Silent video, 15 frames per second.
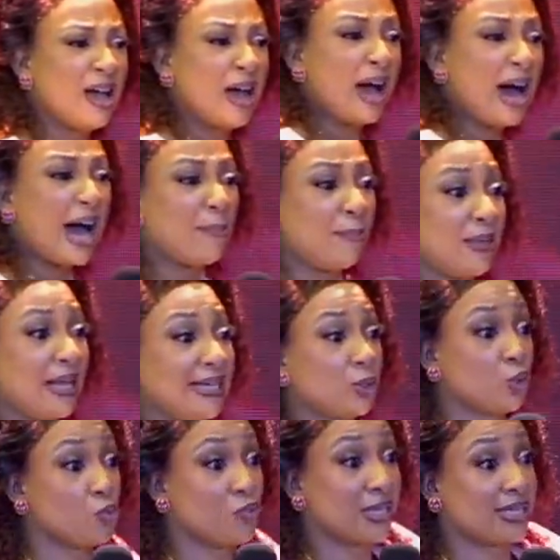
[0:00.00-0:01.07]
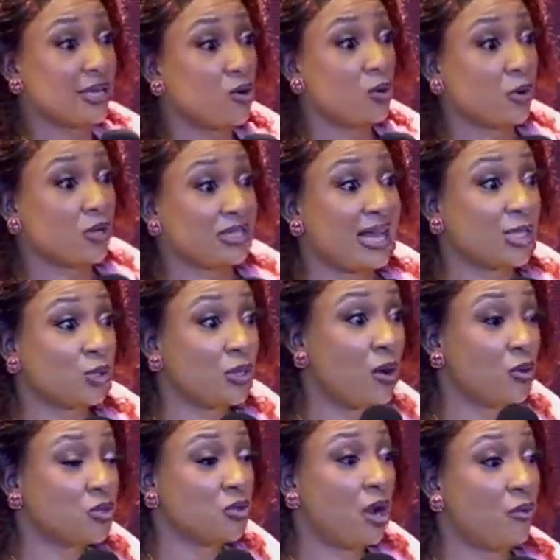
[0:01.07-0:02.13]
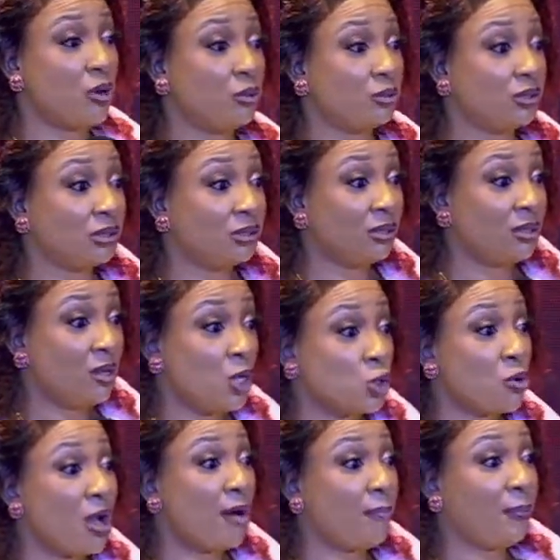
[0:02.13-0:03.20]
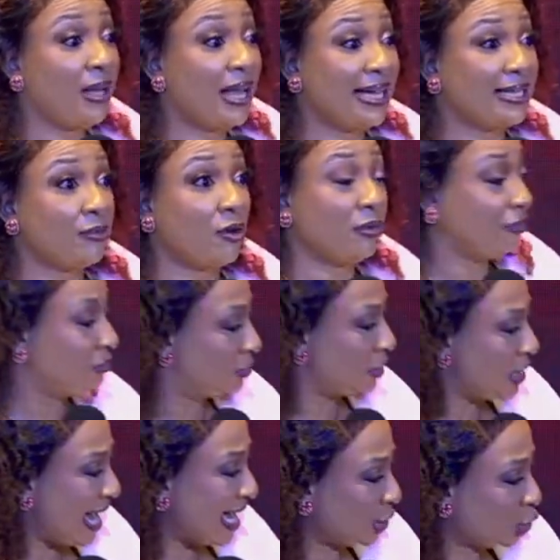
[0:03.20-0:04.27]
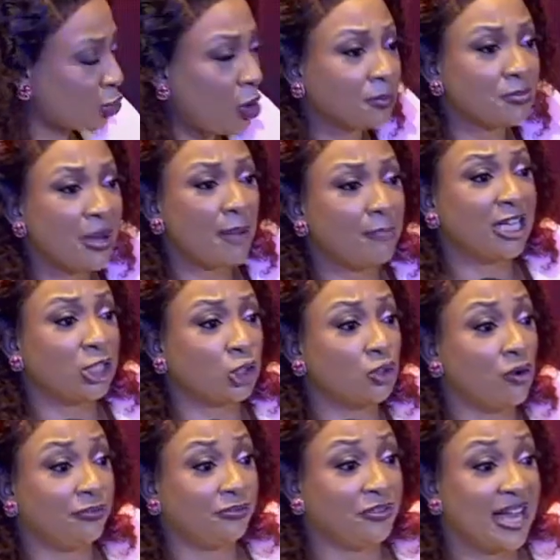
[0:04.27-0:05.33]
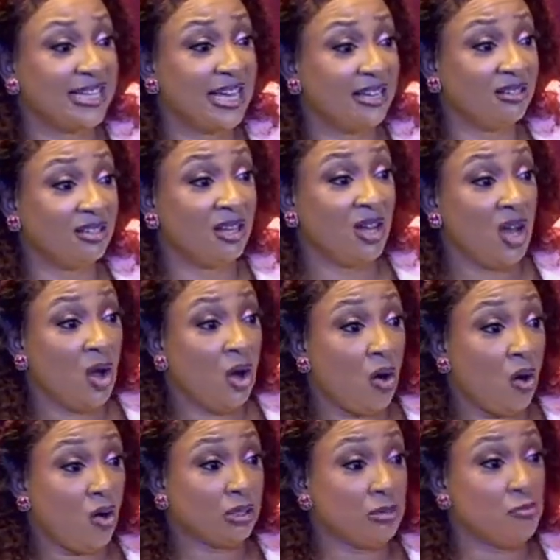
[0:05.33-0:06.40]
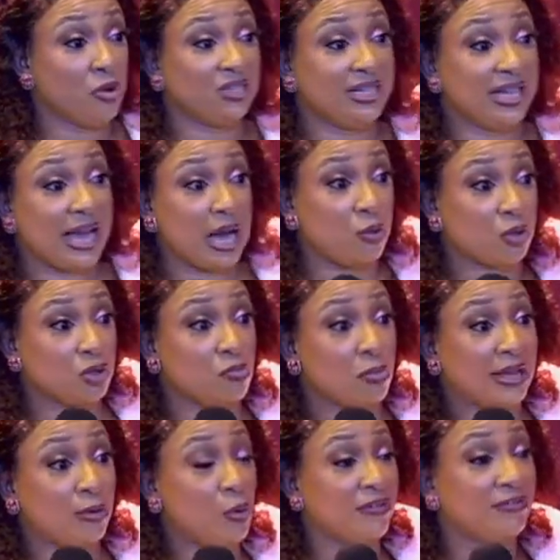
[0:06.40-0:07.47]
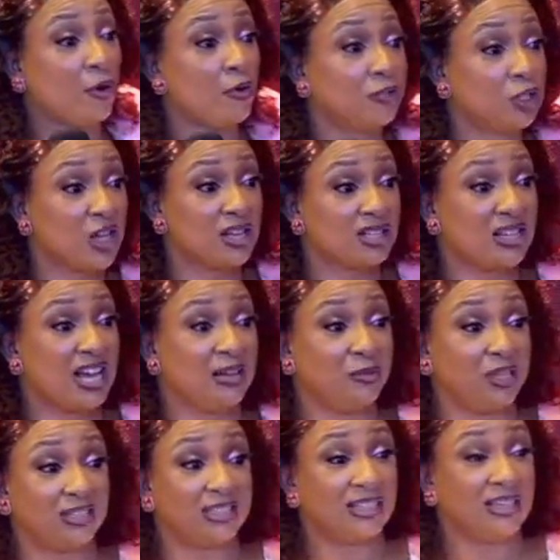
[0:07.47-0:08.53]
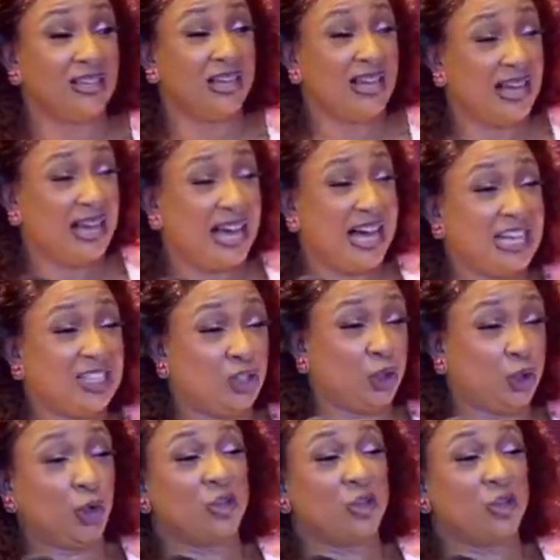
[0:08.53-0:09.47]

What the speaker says: I applied 2 weeks ago because last week I was not around. So I applied. I dropped my application on Friday. On Monday, I was on my way for official assignment. And just